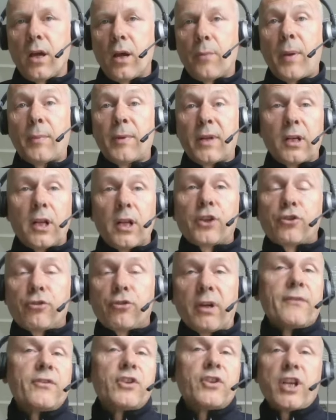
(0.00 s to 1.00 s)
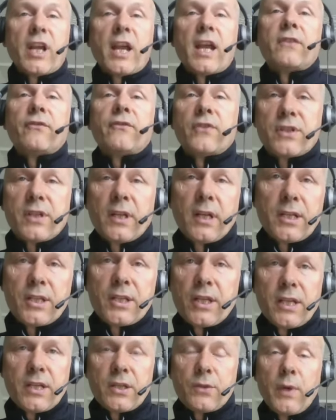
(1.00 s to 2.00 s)
a public luxury of shared
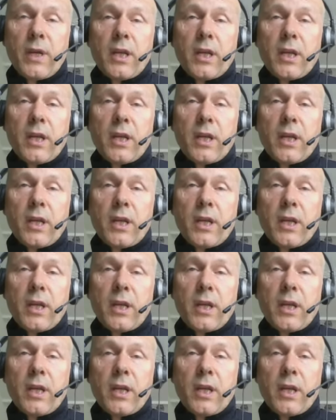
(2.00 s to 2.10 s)
facilities,